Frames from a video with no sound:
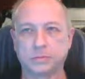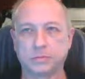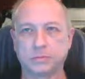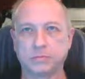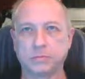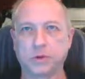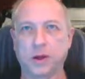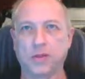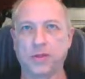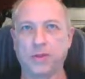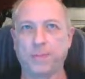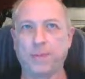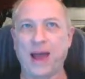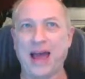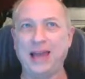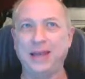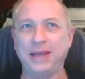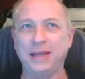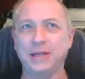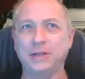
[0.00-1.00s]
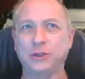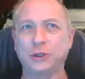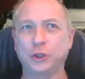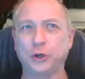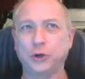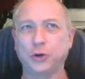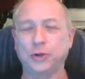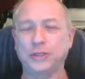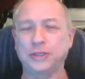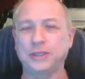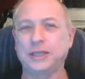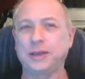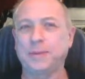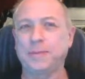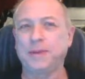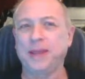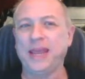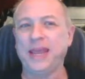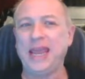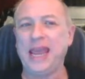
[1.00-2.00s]
Well, the partner turns
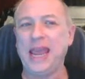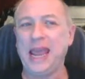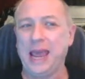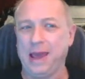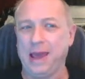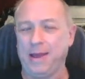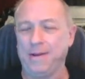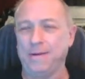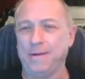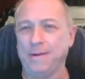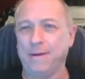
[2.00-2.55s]
him in.